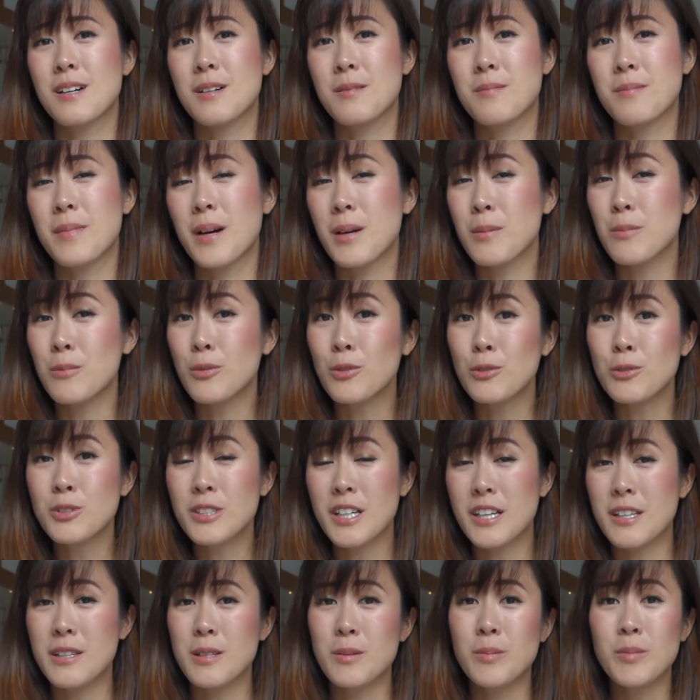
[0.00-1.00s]
my mood
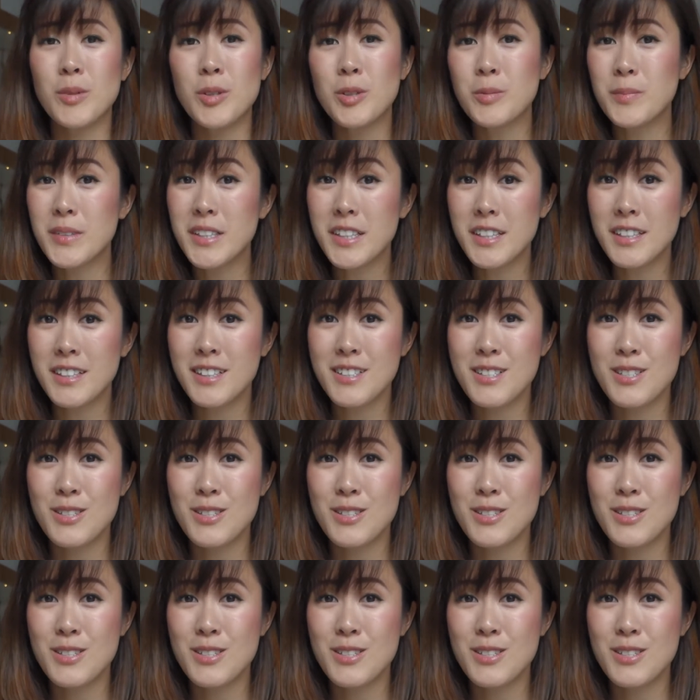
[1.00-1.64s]
at the moment.